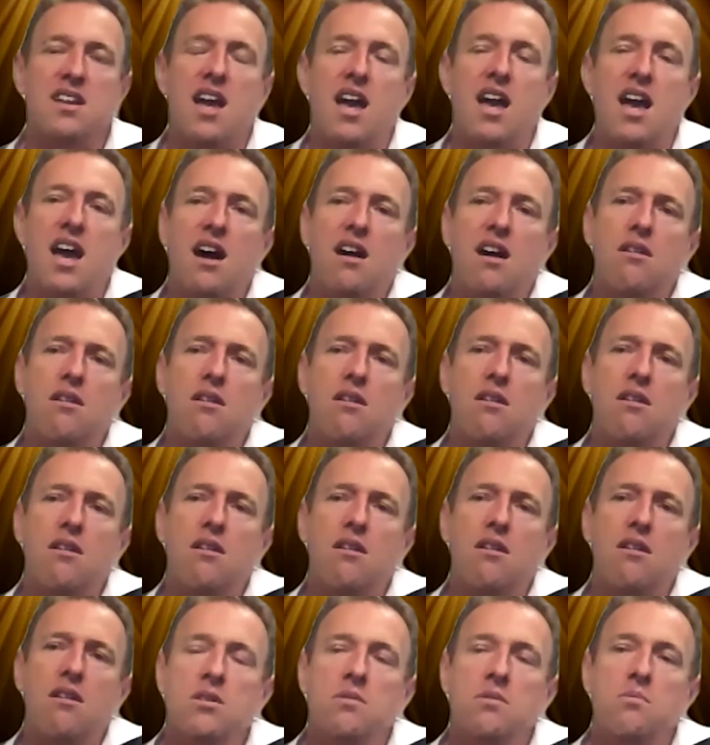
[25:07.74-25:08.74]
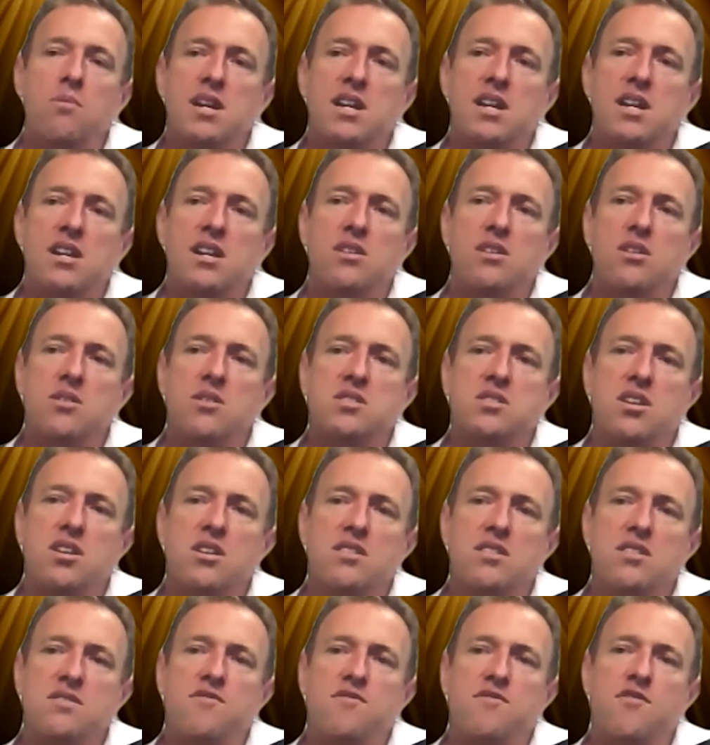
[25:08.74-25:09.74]
how we can use
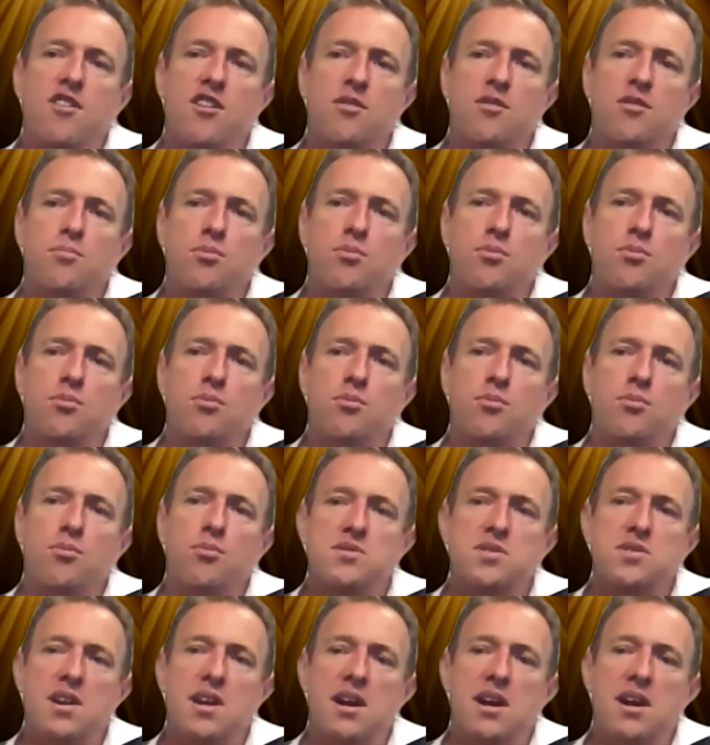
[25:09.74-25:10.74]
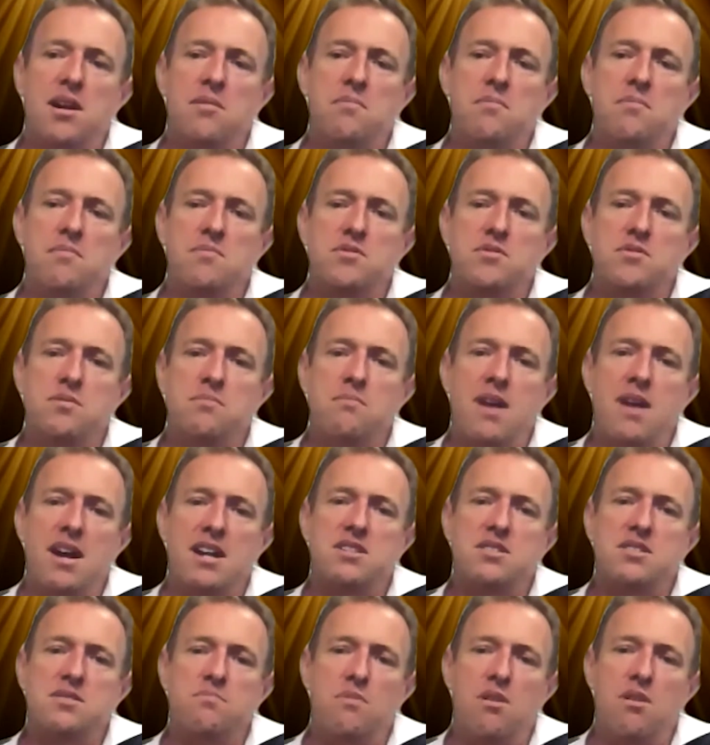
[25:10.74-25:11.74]
those variables to
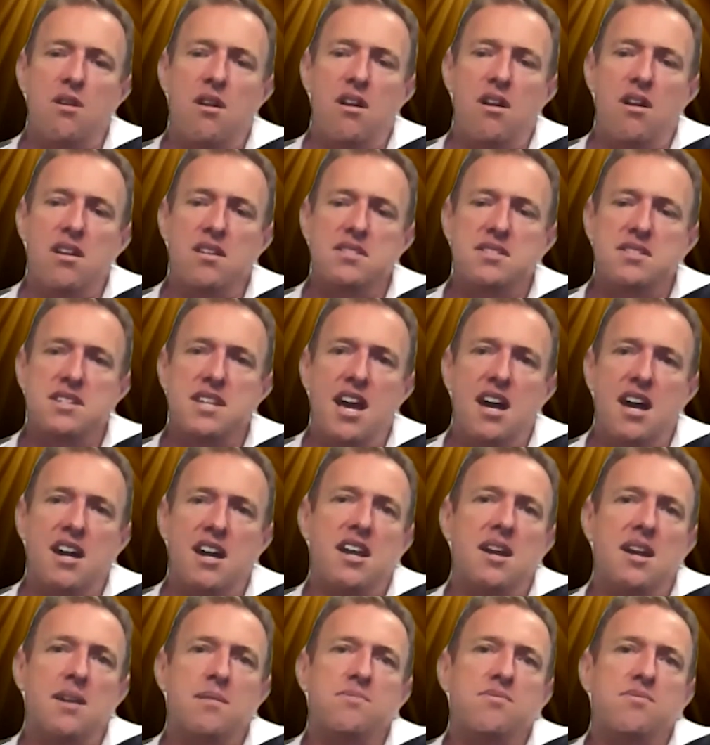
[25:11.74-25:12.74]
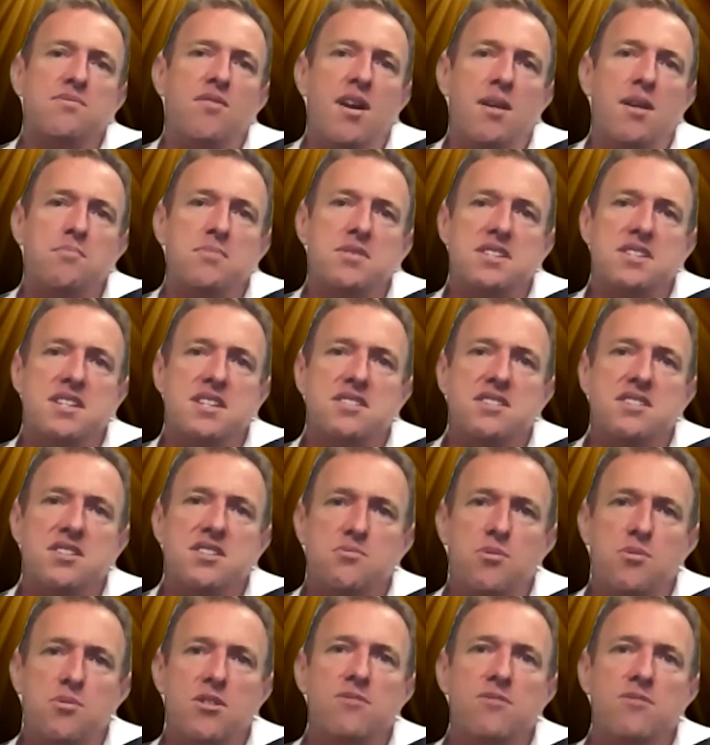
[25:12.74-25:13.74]
maximise the outcomes for our business
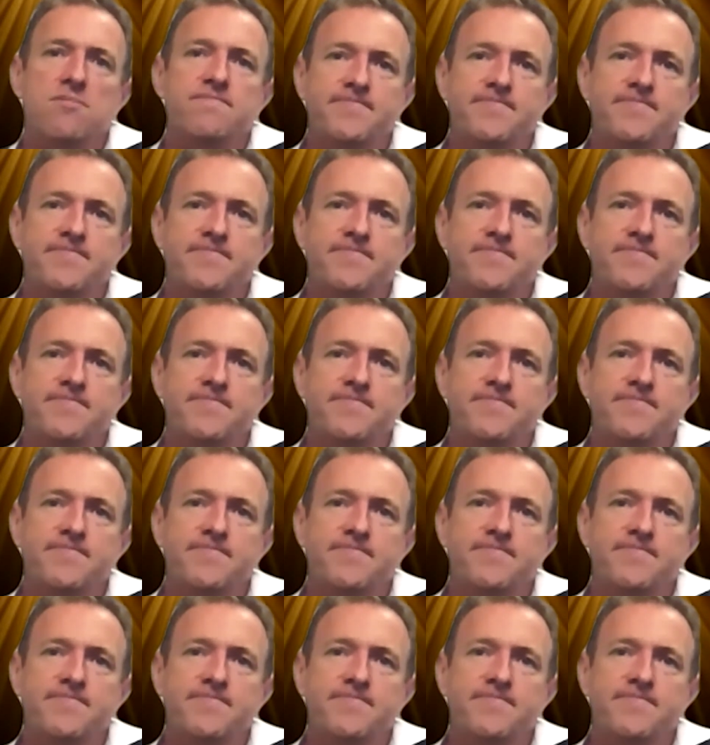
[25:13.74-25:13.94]
as well.